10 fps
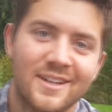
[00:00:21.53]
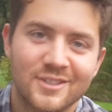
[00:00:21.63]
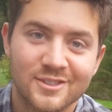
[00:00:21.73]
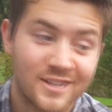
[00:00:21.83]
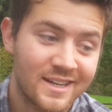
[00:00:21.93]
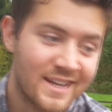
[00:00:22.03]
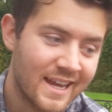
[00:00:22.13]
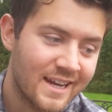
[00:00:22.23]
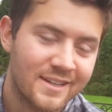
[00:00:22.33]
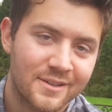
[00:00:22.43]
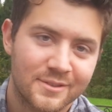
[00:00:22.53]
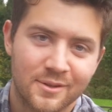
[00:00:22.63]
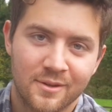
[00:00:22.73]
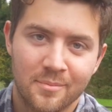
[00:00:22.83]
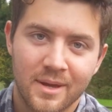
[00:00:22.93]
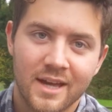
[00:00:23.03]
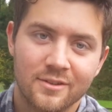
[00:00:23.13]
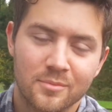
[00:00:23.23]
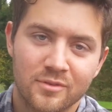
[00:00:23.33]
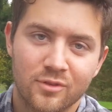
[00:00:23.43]
Just letting Annie out to go to the
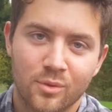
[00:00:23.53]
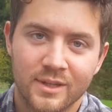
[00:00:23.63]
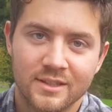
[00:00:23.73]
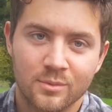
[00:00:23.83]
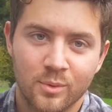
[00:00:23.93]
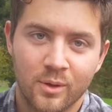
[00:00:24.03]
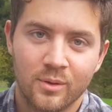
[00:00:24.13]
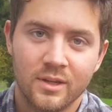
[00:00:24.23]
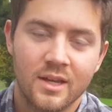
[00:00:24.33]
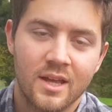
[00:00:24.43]
bathroom before we hit the road.